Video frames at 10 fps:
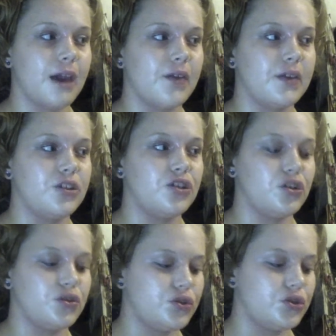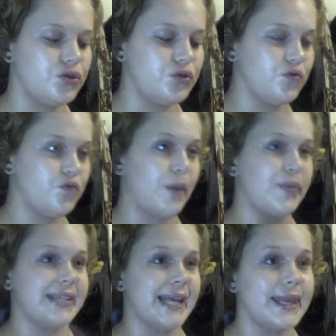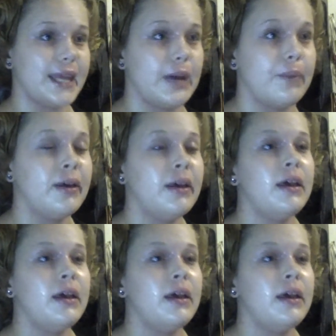they choose to represent them.